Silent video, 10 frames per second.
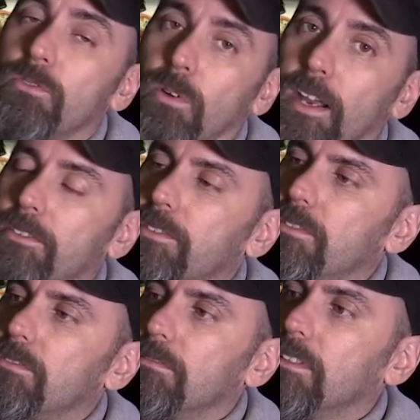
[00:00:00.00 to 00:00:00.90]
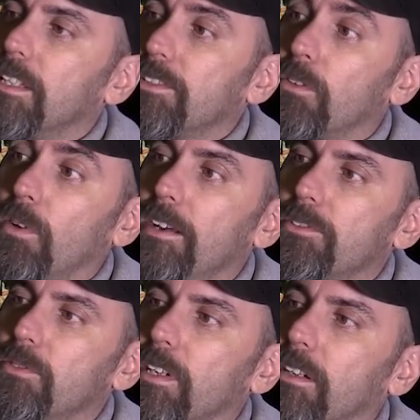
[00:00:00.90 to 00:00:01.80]
ground, it's a
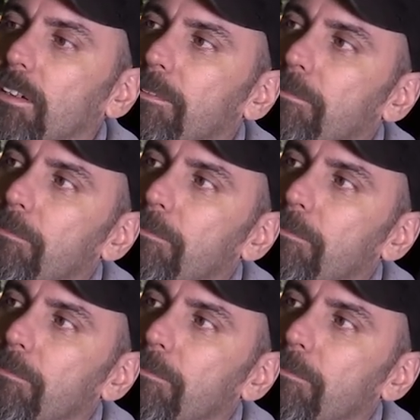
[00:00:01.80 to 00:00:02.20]
ground trigger